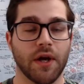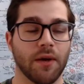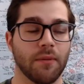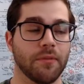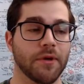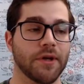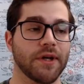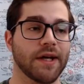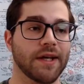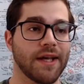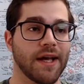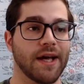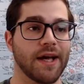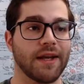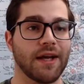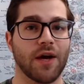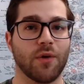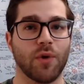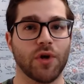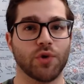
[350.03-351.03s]
But again,
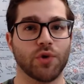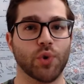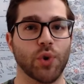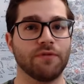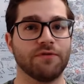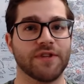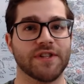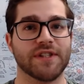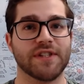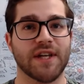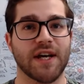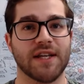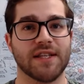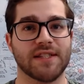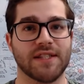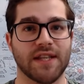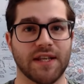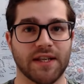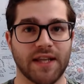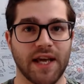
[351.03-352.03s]
I want to emphasize
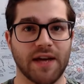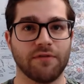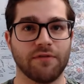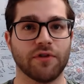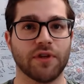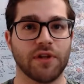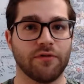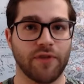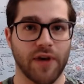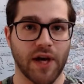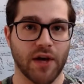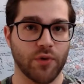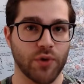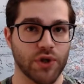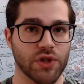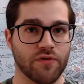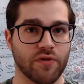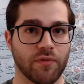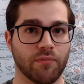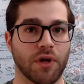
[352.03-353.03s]
that it heavily
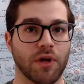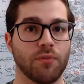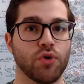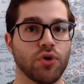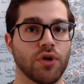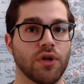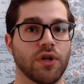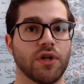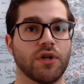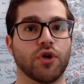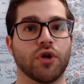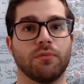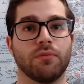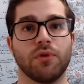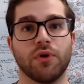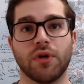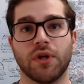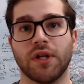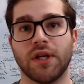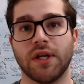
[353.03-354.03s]
varies from community to
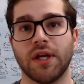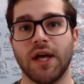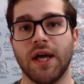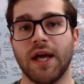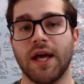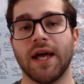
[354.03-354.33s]
community,